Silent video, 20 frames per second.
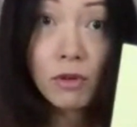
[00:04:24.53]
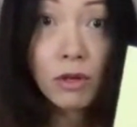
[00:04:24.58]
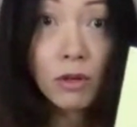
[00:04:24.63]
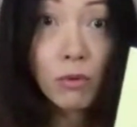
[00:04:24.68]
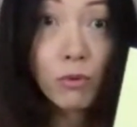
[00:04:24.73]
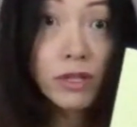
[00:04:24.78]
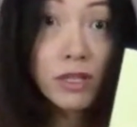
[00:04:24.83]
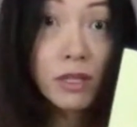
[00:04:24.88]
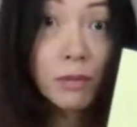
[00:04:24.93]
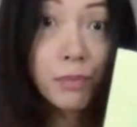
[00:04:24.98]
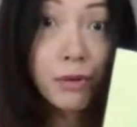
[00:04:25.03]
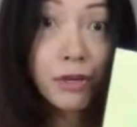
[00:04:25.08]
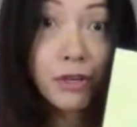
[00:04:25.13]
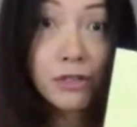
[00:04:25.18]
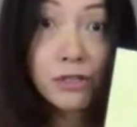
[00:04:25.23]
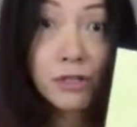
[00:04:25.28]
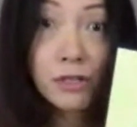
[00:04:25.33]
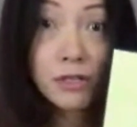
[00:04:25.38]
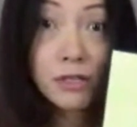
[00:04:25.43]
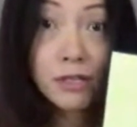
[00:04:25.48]
with a
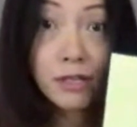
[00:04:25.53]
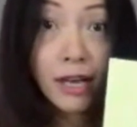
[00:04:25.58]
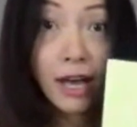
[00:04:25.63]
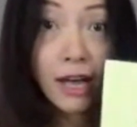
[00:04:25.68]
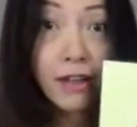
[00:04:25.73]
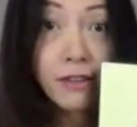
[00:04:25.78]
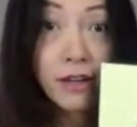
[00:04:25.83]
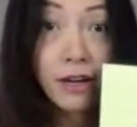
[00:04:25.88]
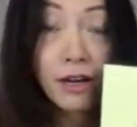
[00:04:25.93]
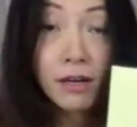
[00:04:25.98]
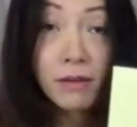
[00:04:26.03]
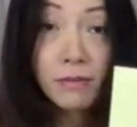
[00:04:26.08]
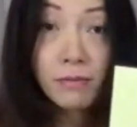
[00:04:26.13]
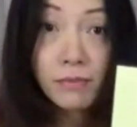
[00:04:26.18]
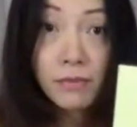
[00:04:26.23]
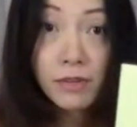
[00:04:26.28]
person together,